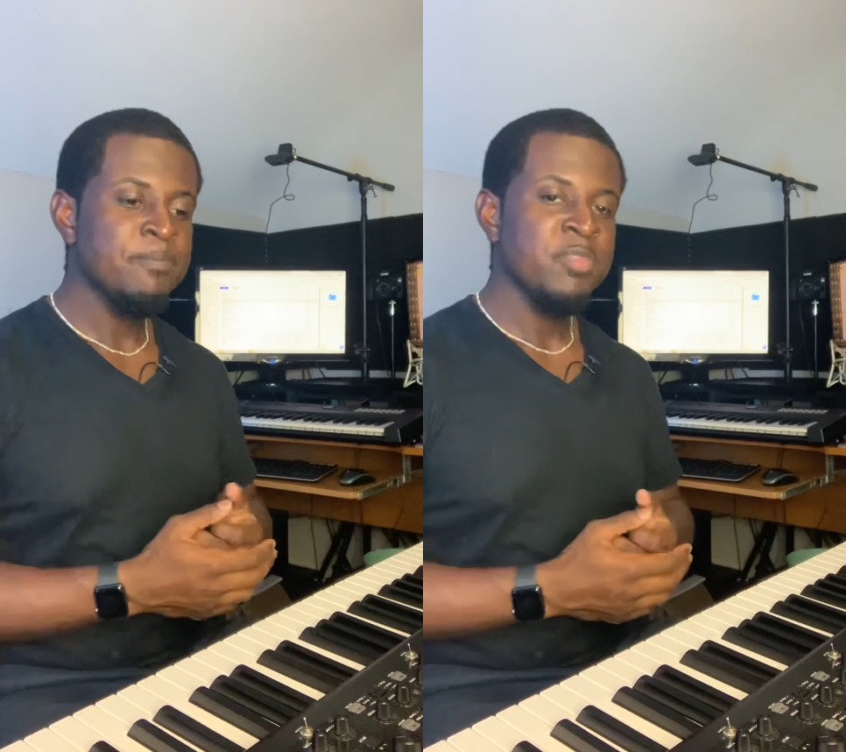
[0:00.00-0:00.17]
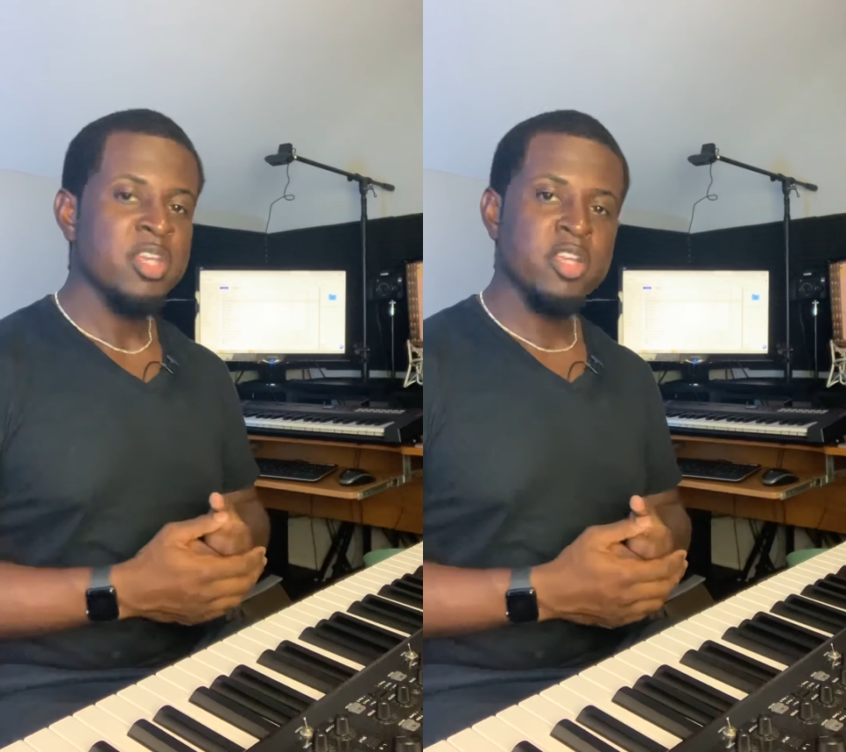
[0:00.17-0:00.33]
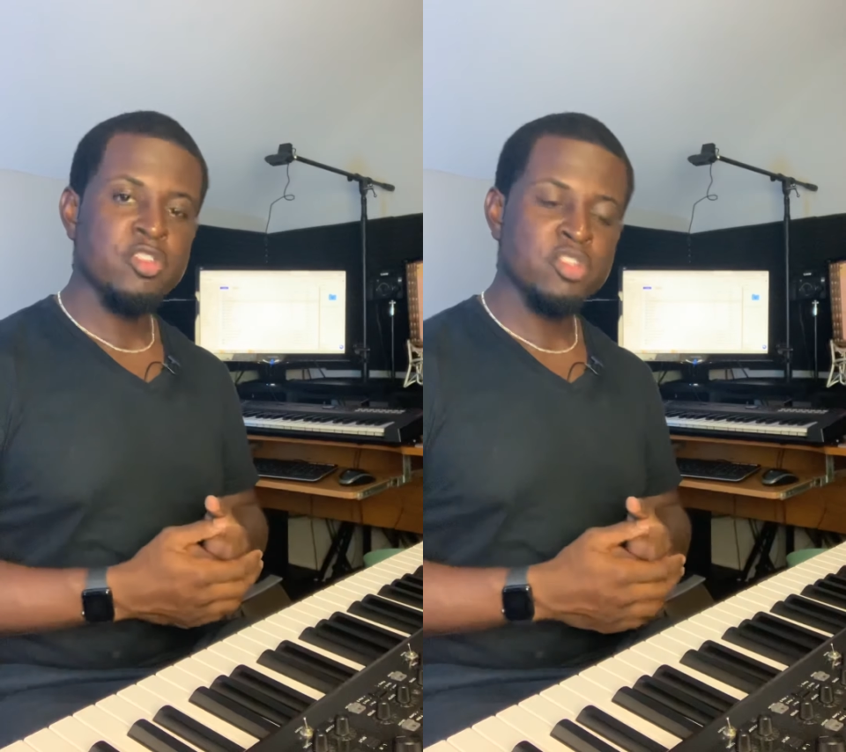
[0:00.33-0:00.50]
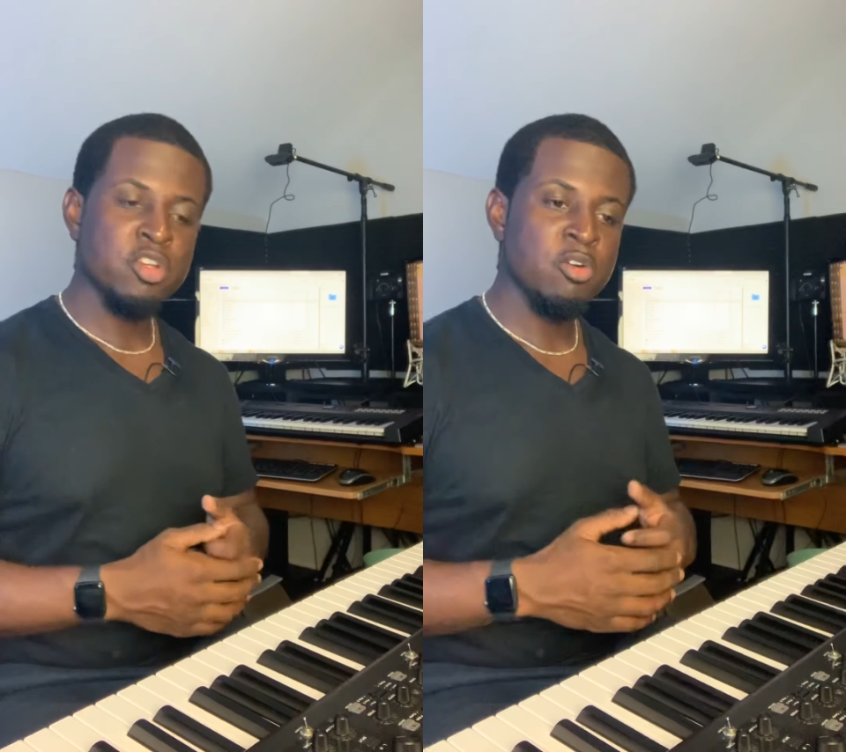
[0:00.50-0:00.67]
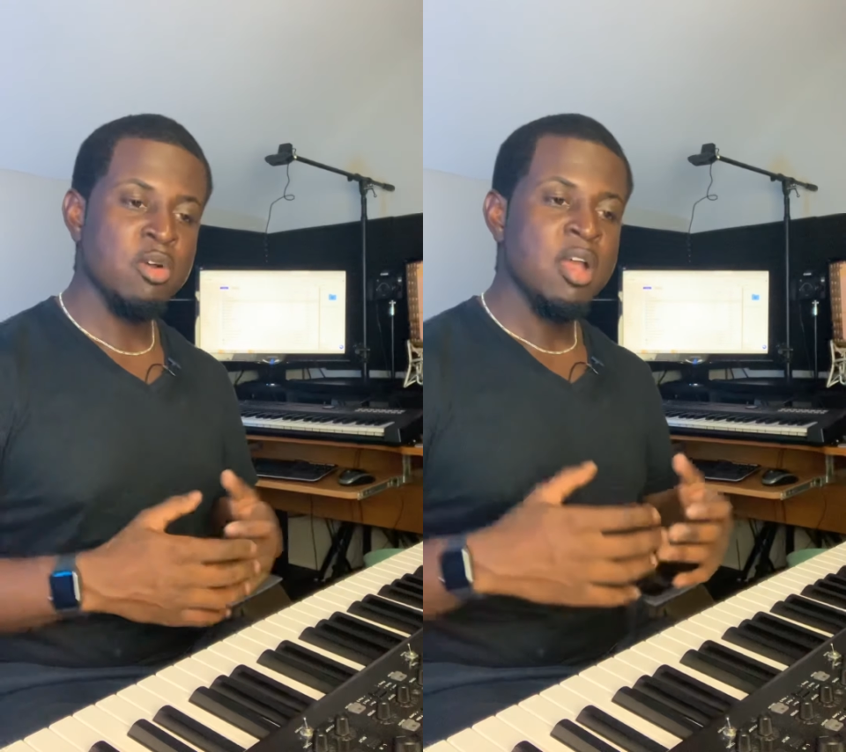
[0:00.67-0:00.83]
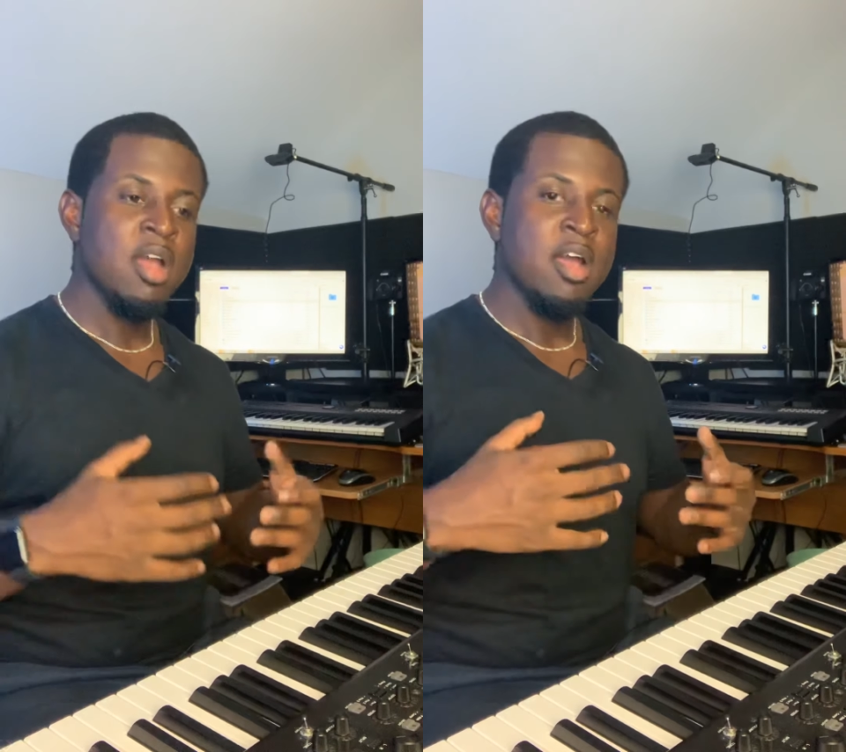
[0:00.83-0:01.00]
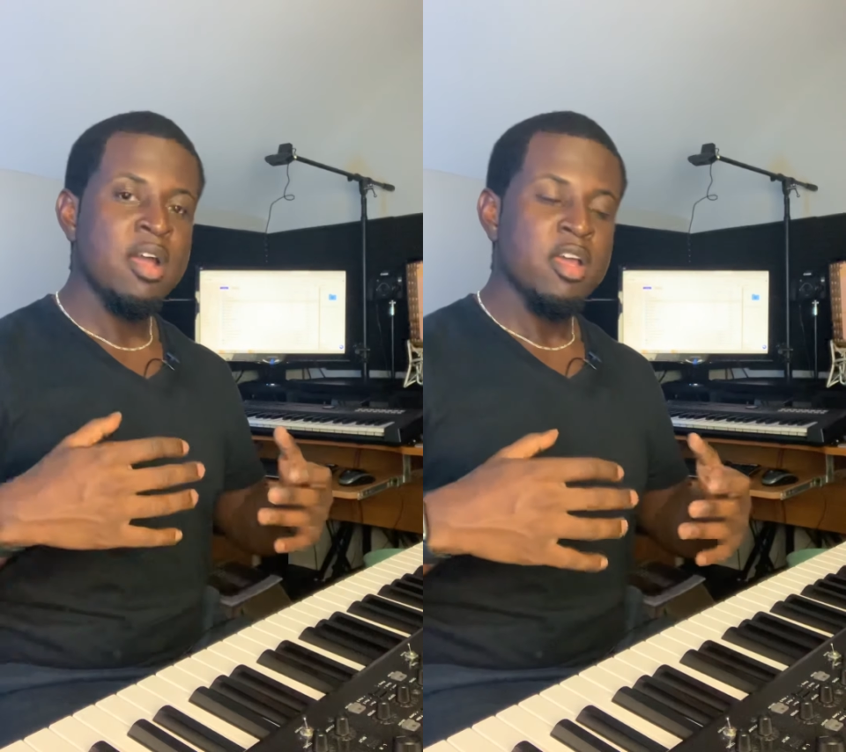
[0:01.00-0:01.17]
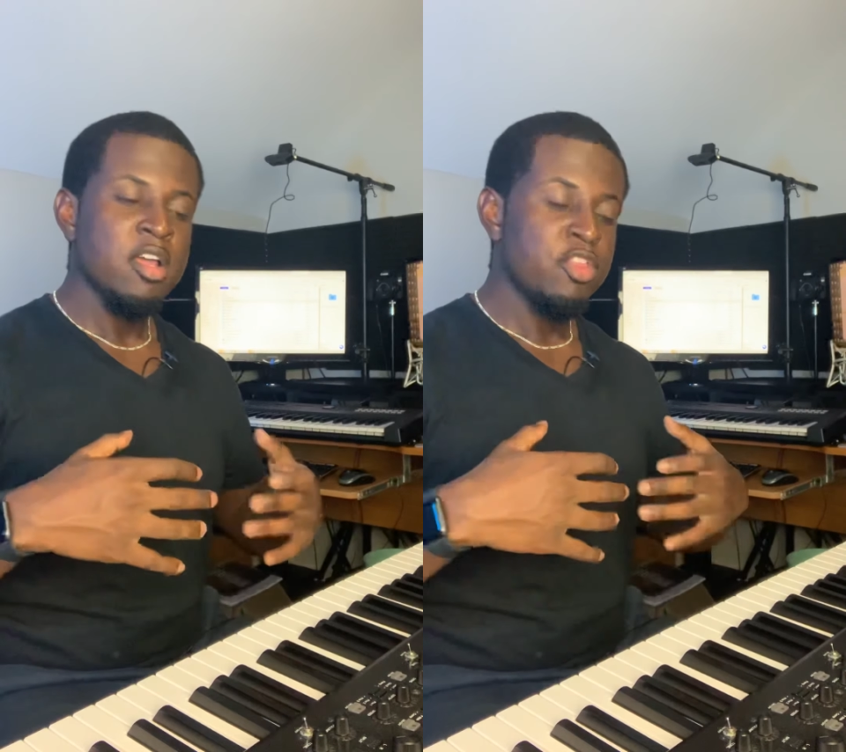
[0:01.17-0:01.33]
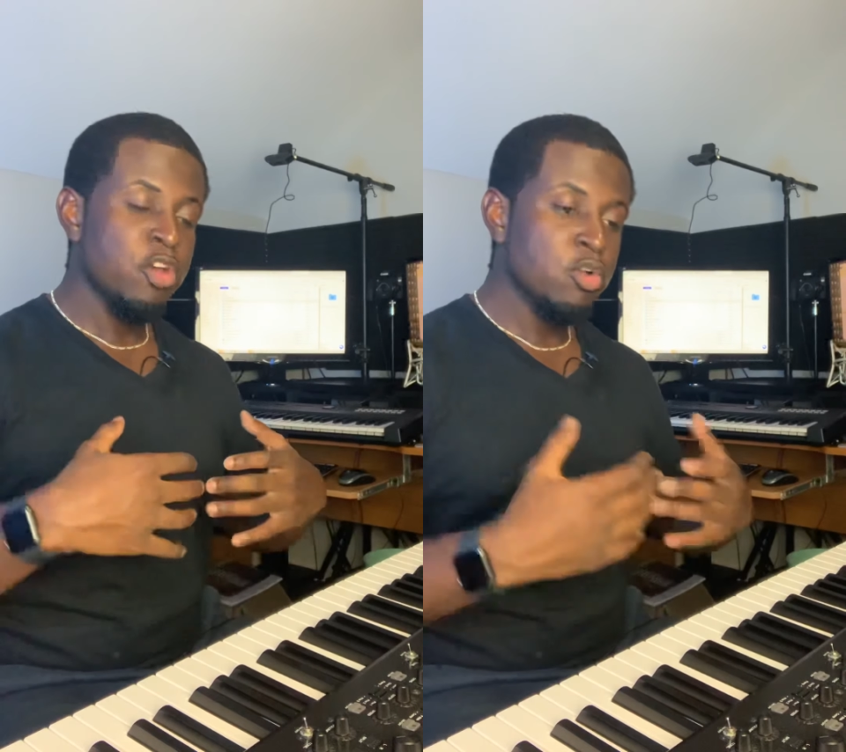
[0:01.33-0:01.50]
And so
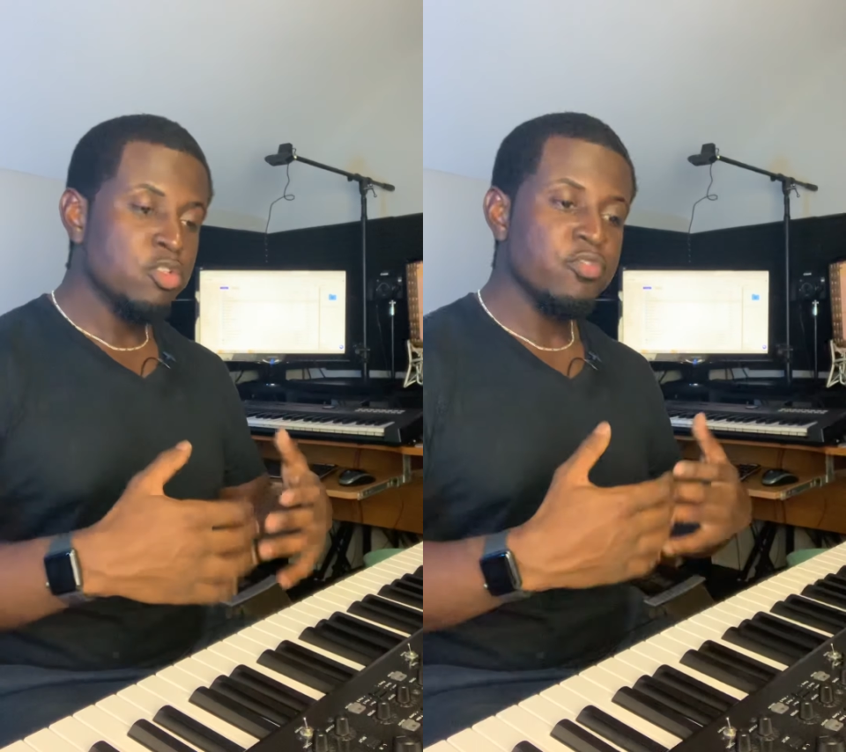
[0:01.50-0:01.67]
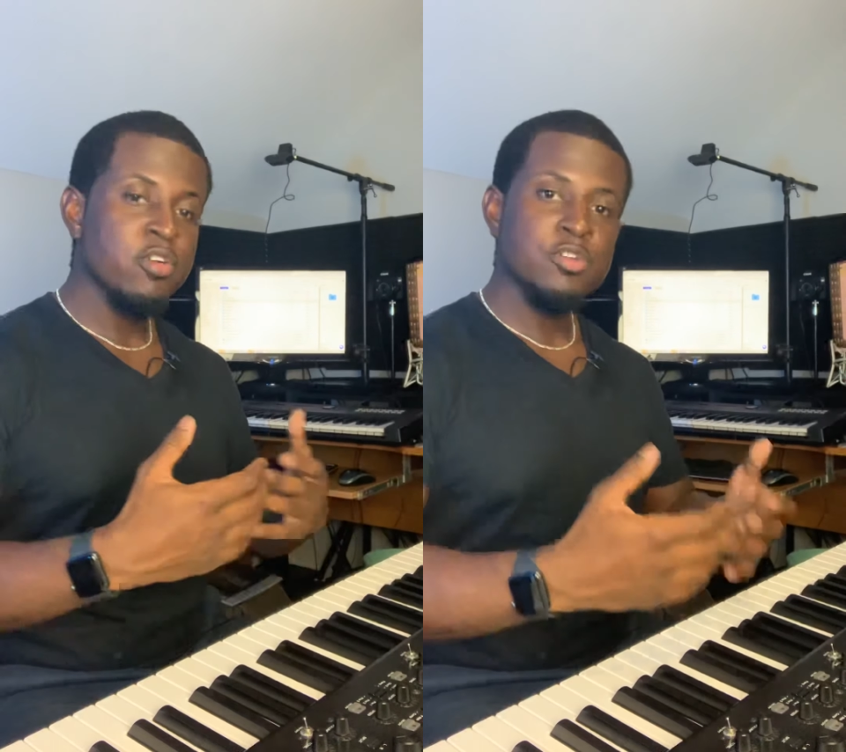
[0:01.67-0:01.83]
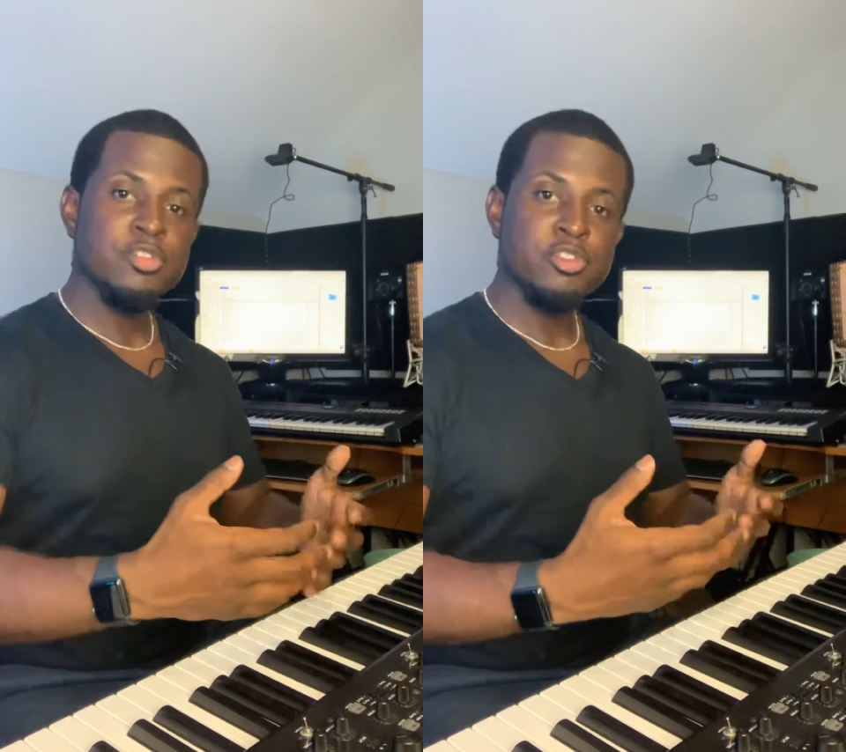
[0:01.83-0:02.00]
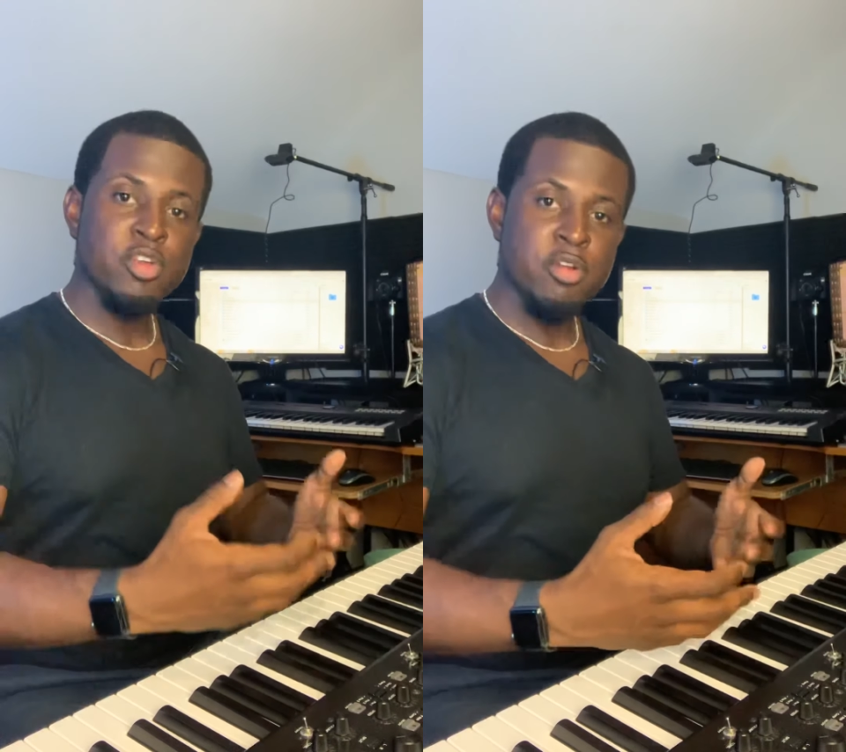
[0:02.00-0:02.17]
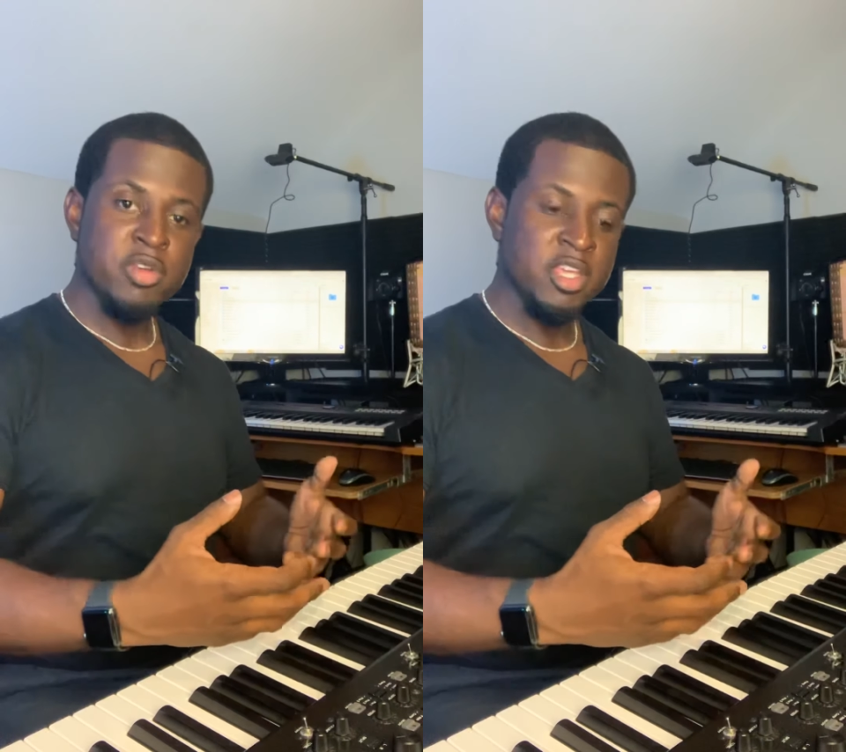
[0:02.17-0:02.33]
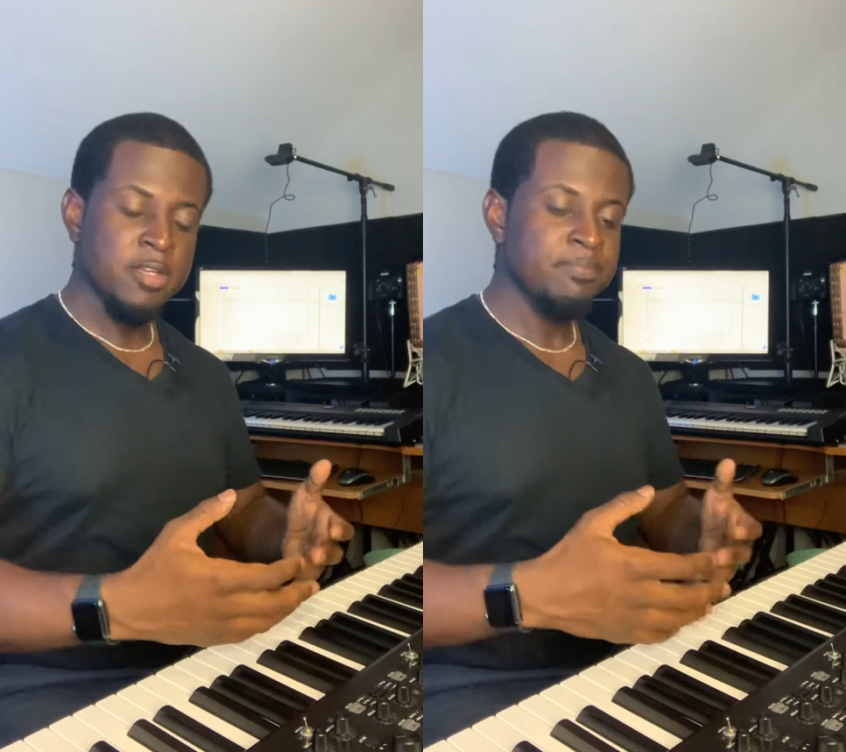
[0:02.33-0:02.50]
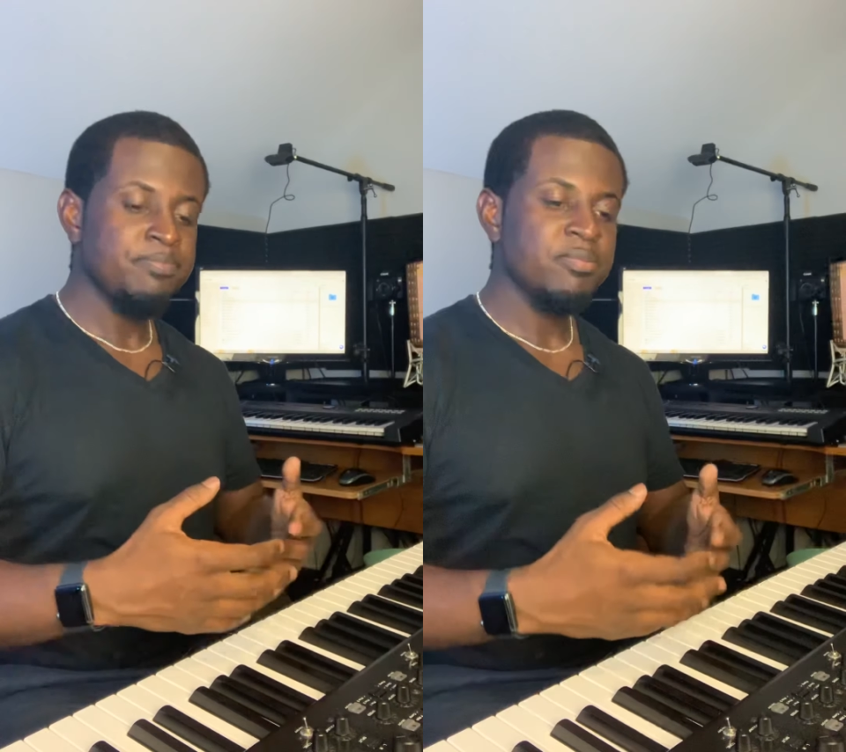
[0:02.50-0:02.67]
those first 30,